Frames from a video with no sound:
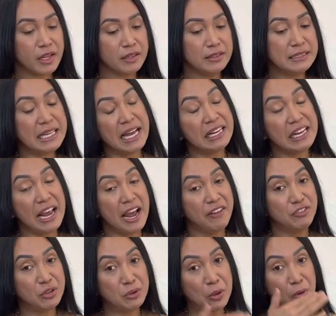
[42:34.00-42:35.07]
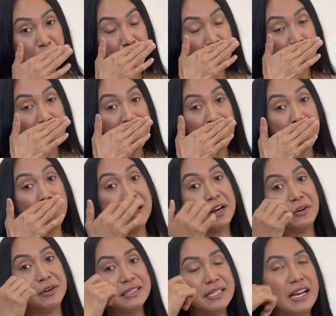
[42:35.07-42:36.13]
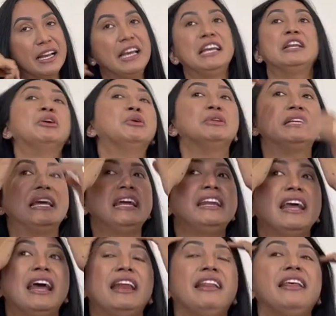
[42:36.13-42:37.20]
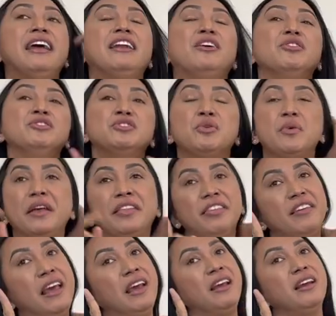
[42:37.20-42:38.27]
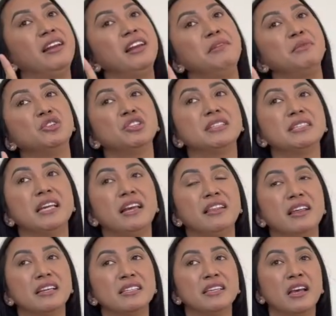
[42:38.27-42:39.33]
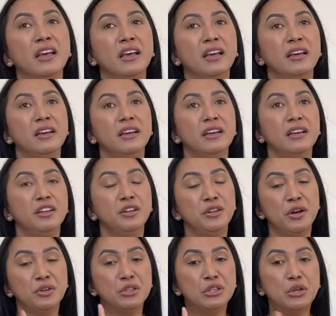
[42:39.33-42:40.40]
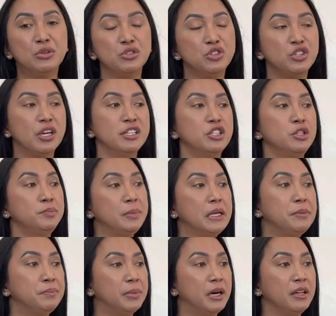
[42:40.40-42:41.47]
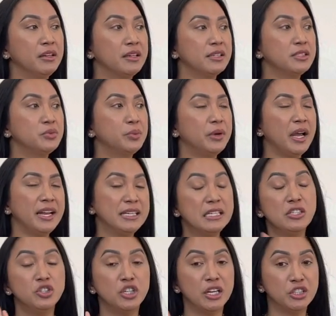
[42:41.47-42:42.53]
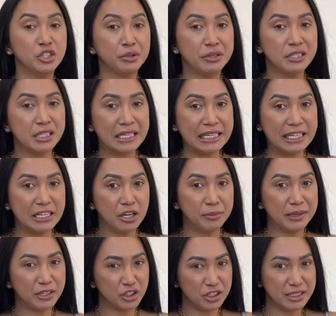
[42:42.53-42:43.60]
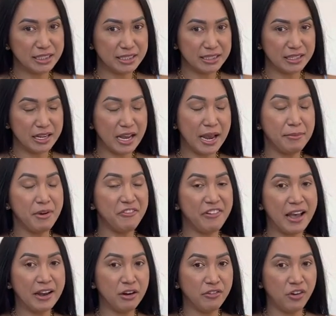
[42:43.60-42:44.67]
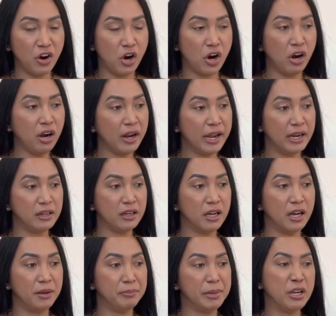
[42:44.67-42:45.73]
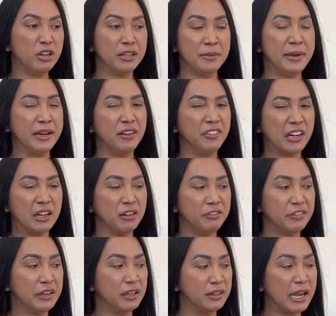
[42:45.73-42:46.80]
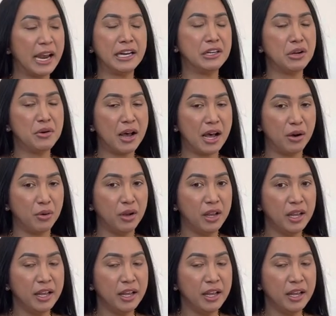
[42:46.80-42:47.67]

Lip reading: Sadly, I have to go through like what Chris Aquino did. And then also one thing, let me just say this, you know, you don't judge people, because I didn't judge Chris Aquino because I'm a fan of her, and being on the medical field, I know how